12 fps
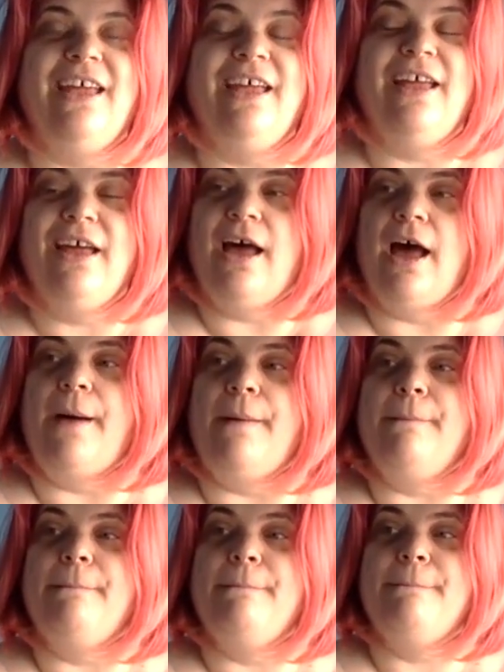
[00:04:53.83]
um,
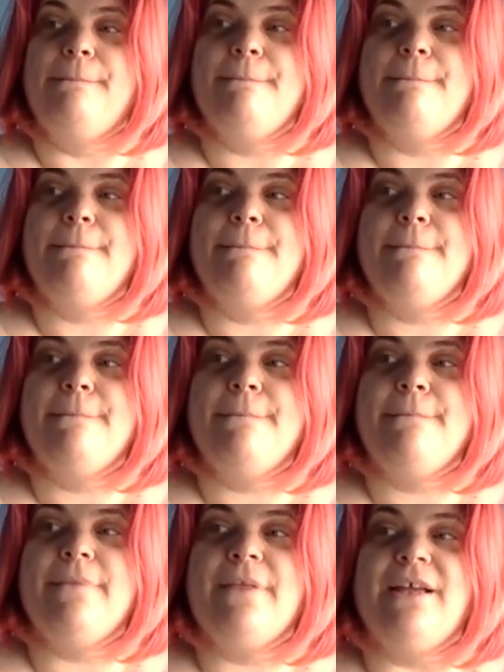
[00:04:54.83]

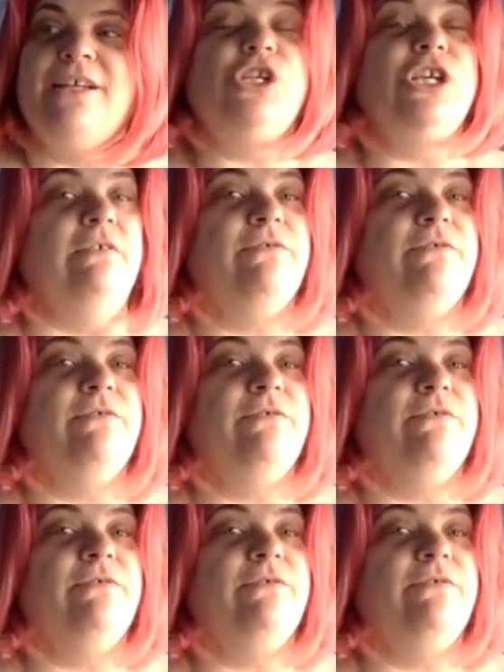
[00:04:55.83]
achieve.